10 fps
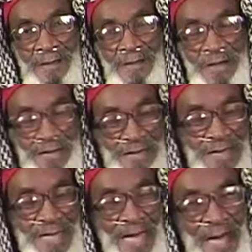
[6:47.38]
Because it
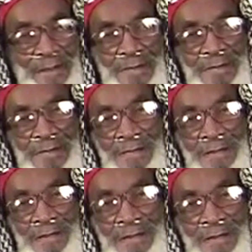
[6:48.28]
can happen.
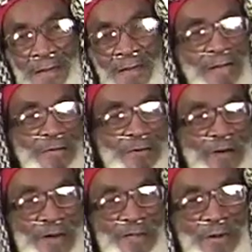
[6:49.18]
They have no
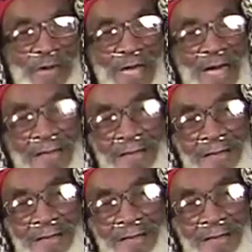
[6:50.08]
right doing that.